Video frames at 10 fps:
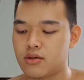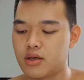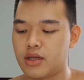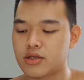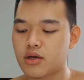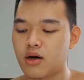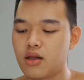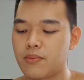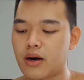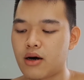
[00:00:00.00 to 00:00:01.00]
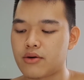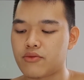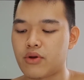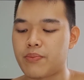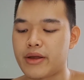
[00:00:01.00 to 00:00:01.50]
It is all about
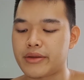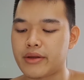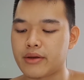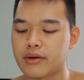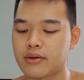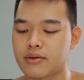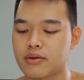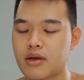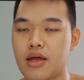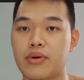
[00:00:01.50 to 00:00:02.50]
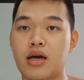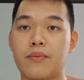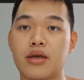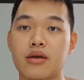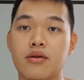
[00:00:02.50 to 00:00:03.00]
repenting and
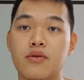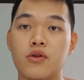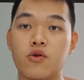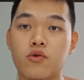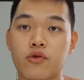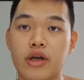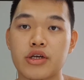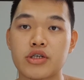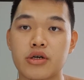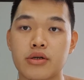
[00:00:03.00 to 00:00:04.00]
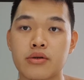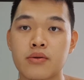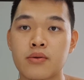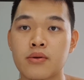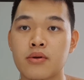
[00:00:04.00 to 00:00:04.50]
becoming new creation,
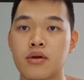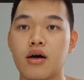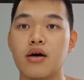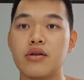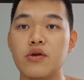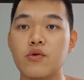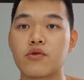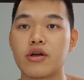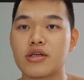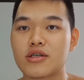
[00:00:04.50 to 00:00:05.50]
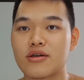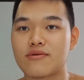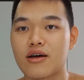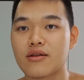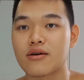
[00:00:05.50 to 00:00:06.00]
a new creation
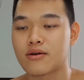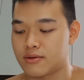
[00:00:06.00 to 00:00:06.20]
rather.